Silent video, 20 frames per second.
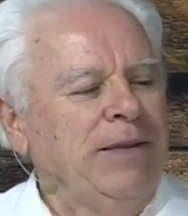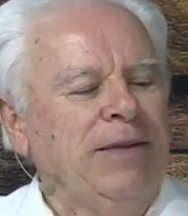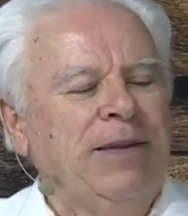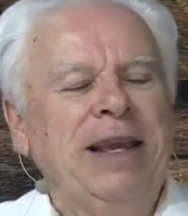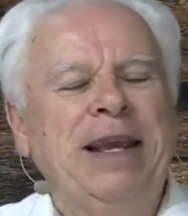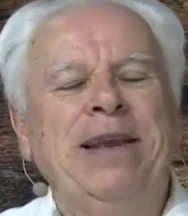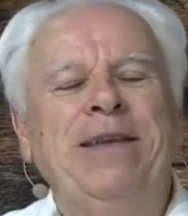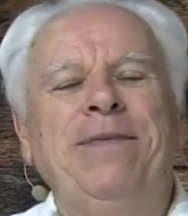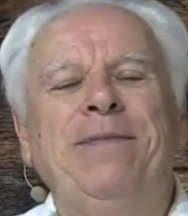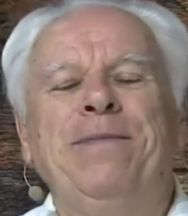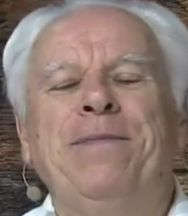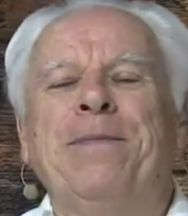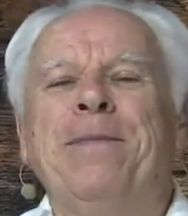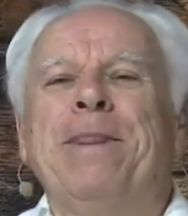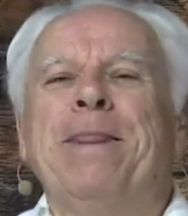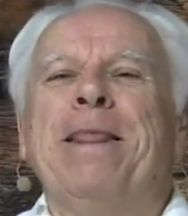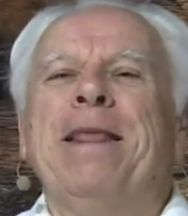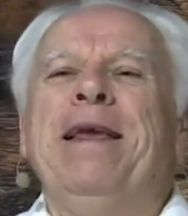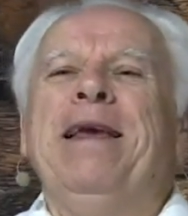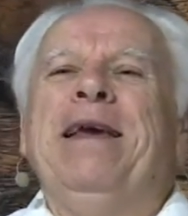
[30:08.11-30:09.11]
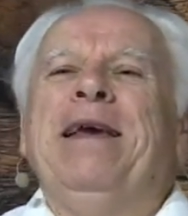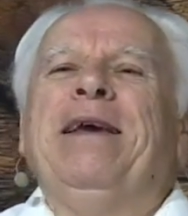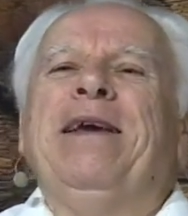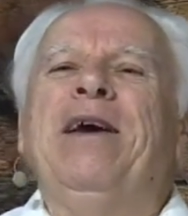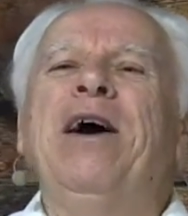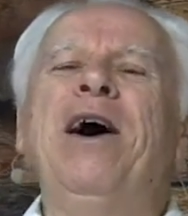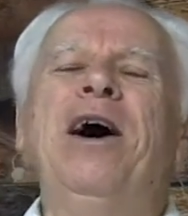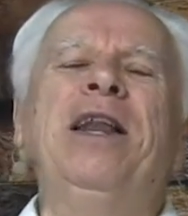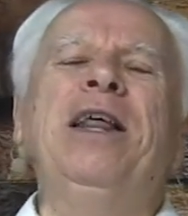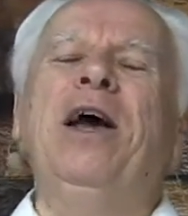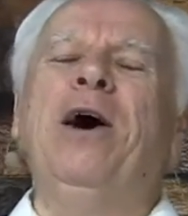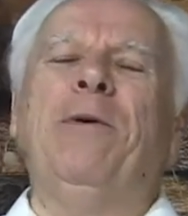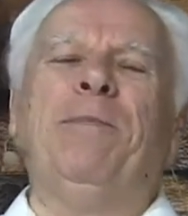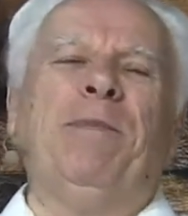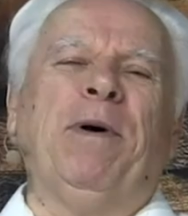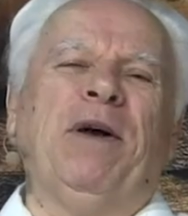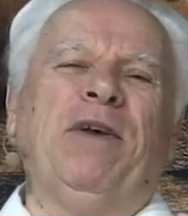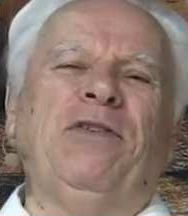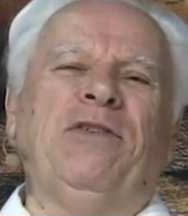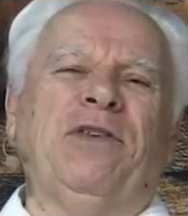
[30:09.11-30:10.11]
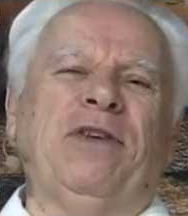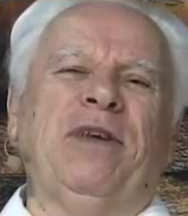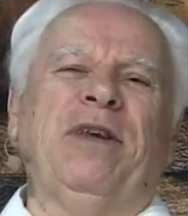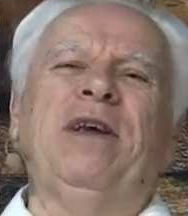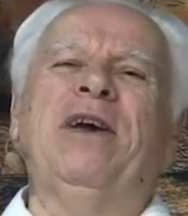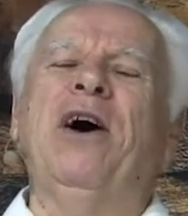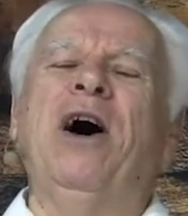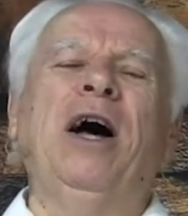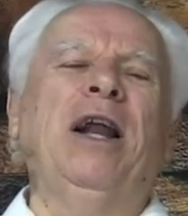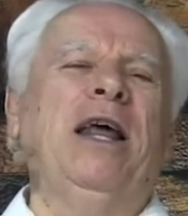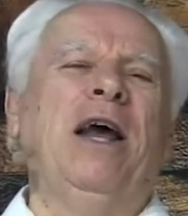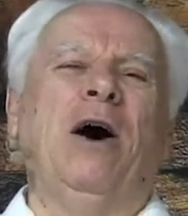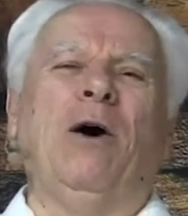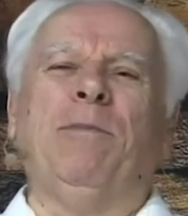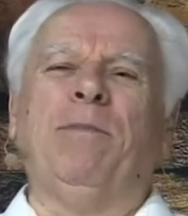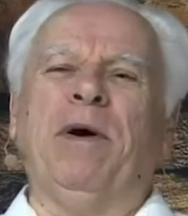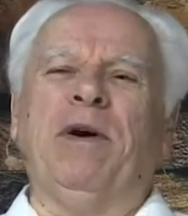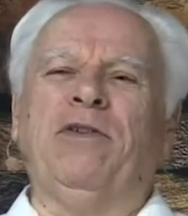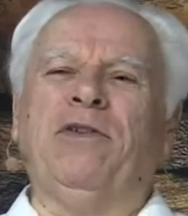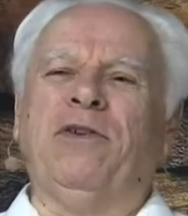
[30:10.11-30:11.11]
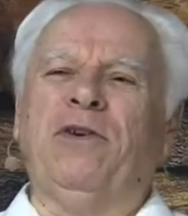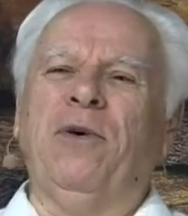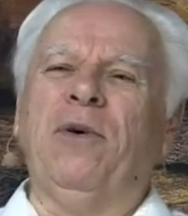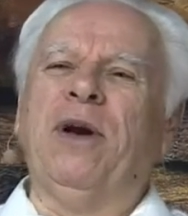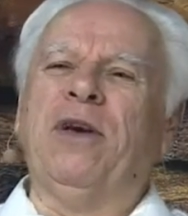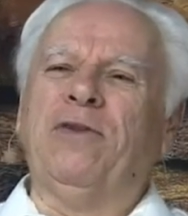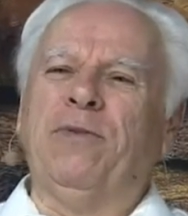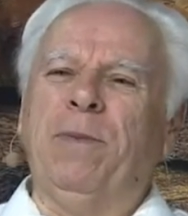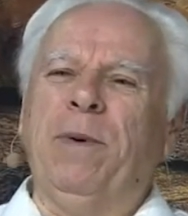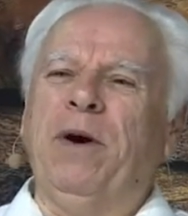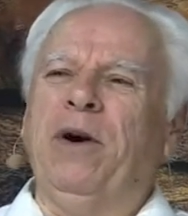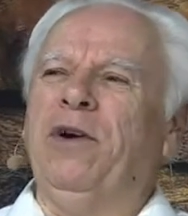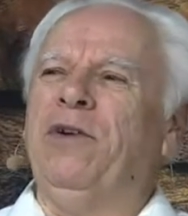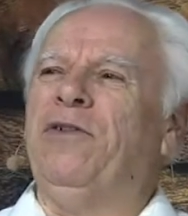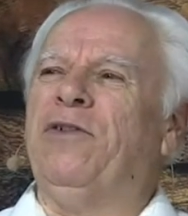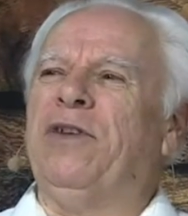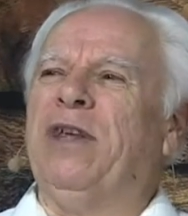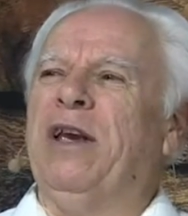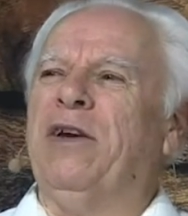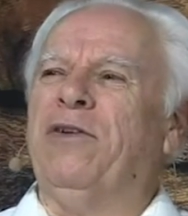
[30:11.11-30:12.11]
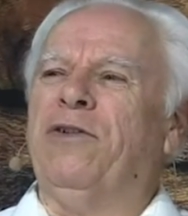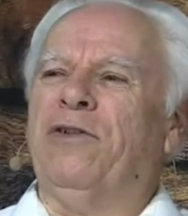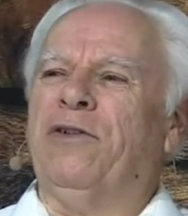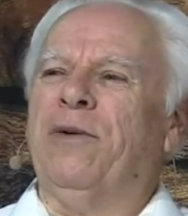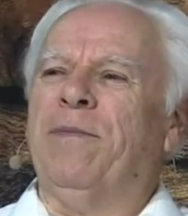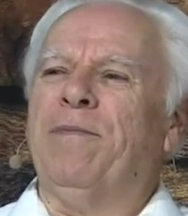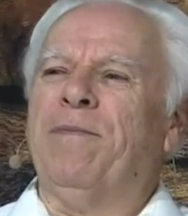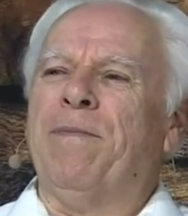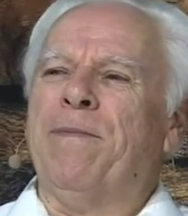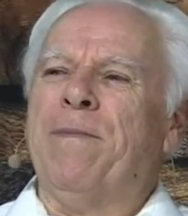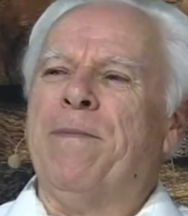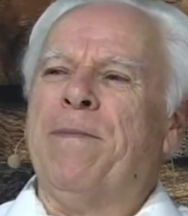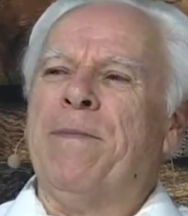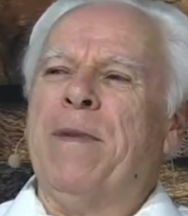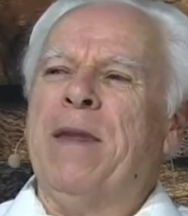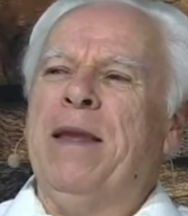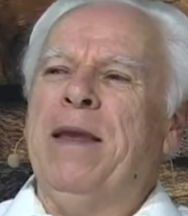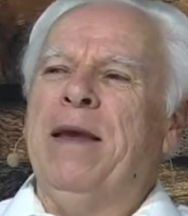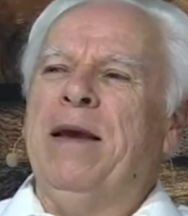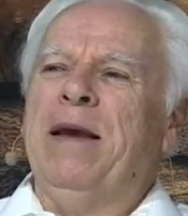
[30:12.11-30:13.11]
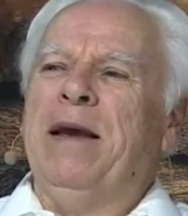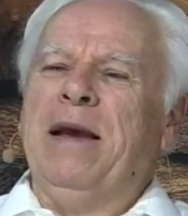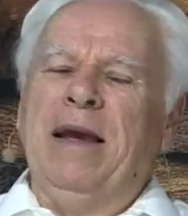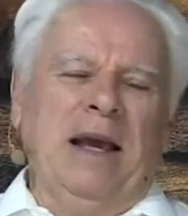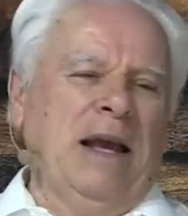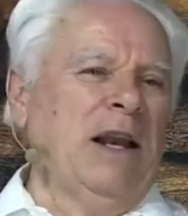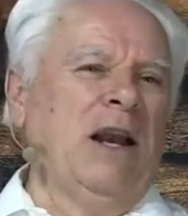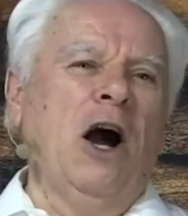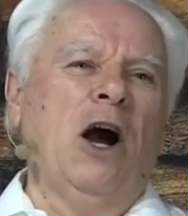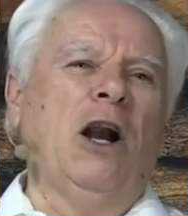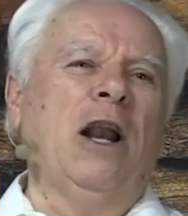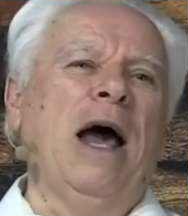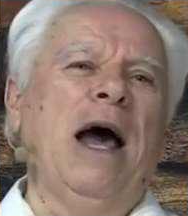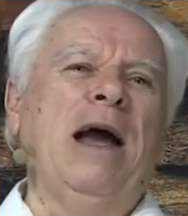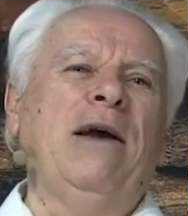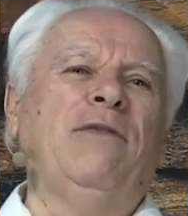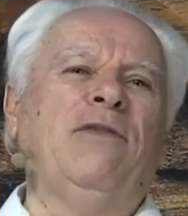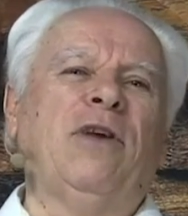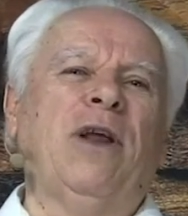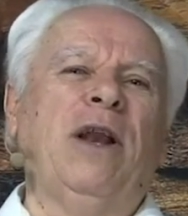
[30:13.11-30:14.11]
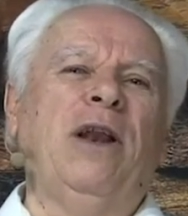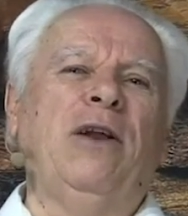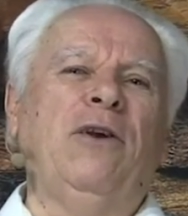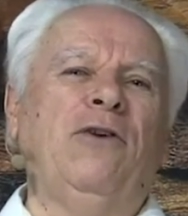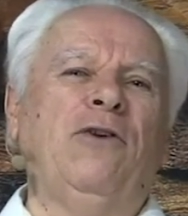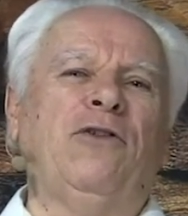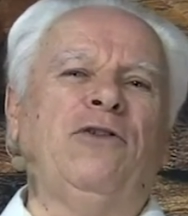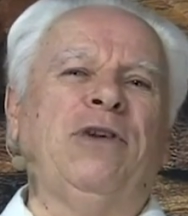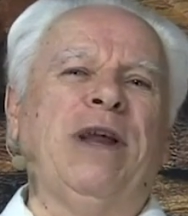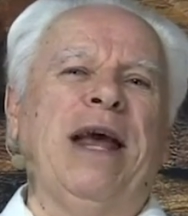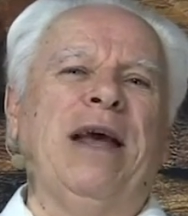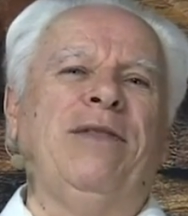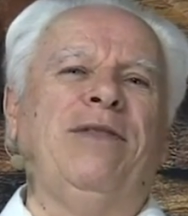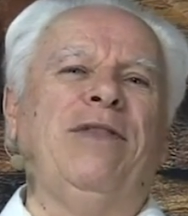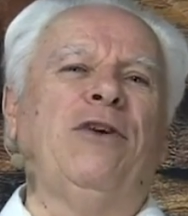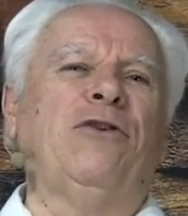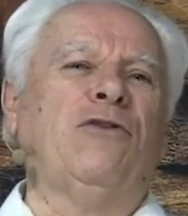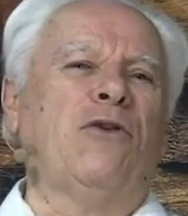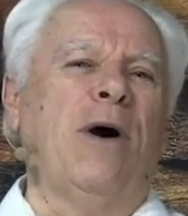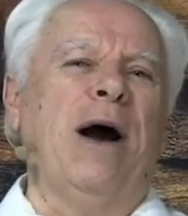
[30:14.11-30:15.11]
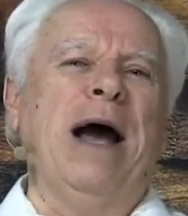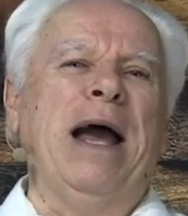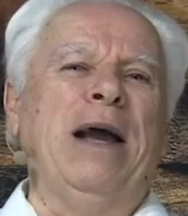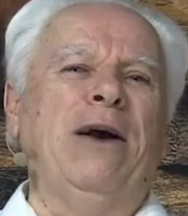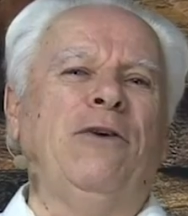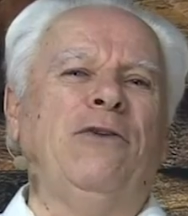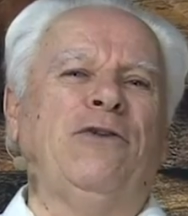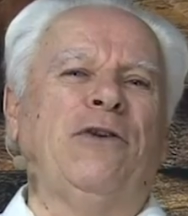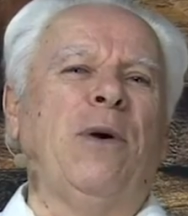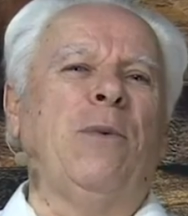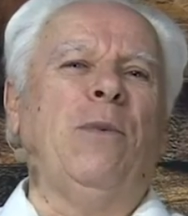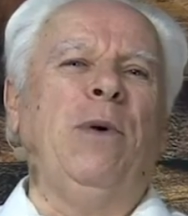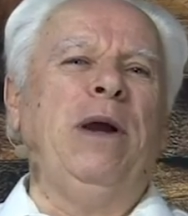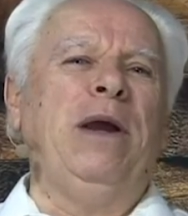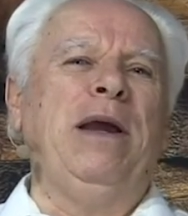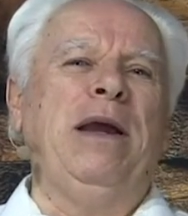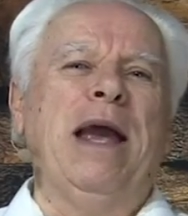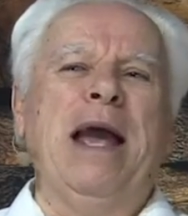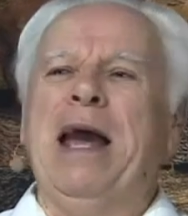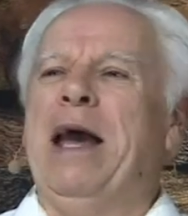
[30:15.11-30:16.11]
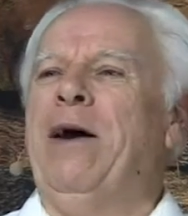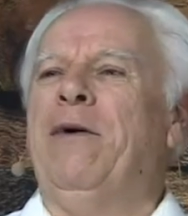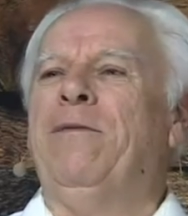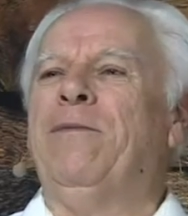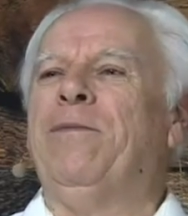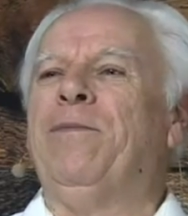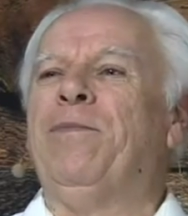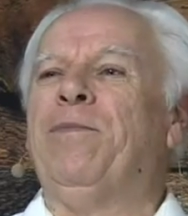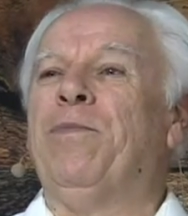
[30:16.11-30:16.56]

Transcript: See, God help us God help us to experience this in our lives and understand the trials that we have.